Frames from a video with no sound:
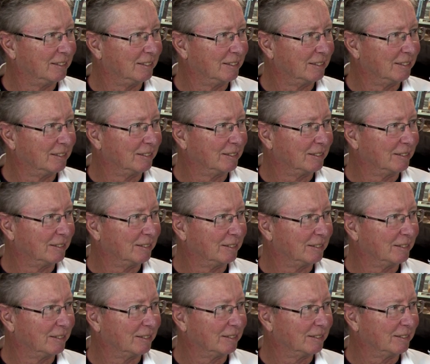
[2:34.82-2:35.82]

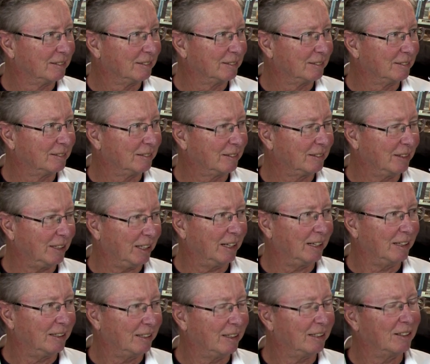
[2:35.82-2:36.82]

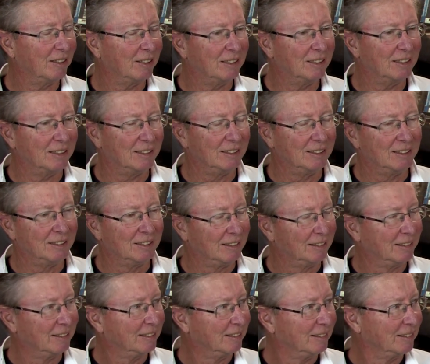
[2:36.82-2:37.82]

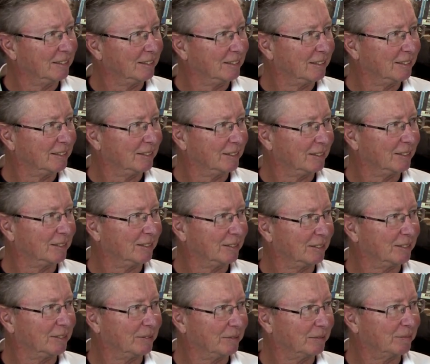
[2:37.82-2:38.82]

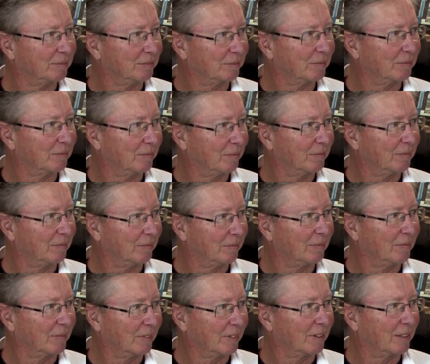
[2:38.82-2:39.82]

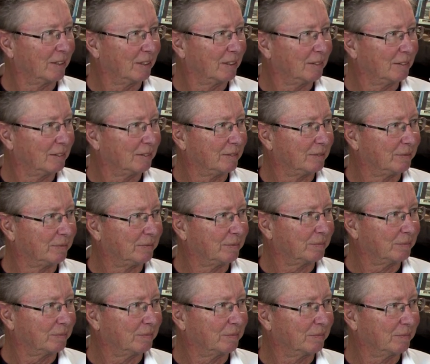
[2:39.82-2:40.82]

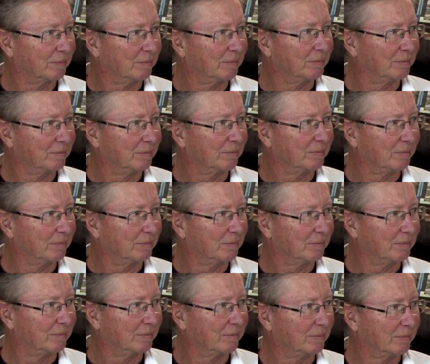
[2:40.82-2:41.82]

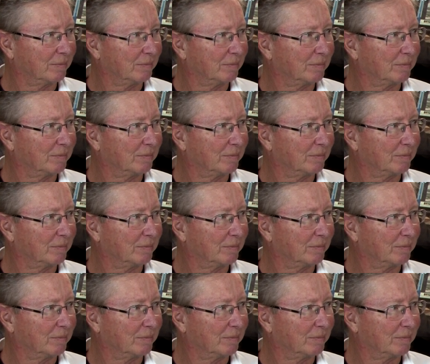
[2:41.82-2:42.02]
This person isn't speaking.